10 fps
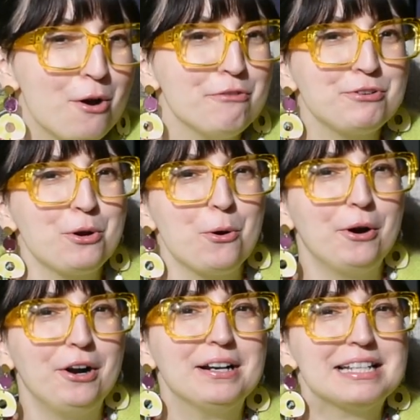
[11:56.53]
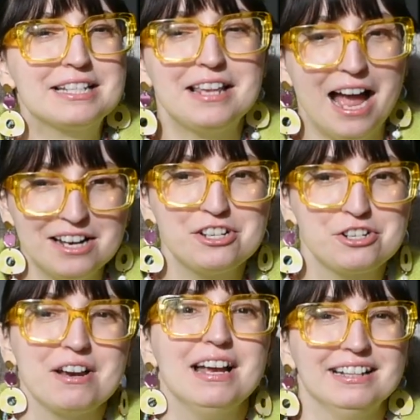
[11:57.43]
of your
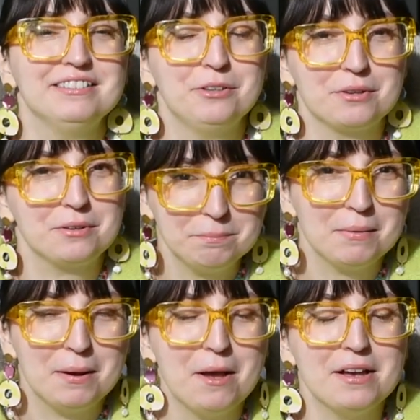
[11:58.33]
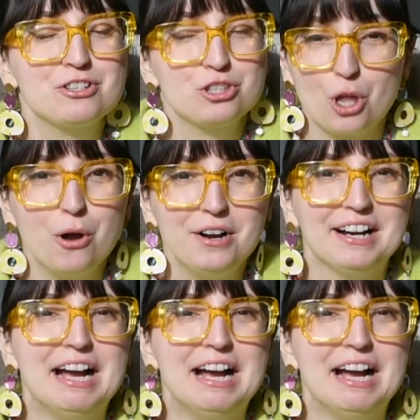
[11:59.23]
stash and your stock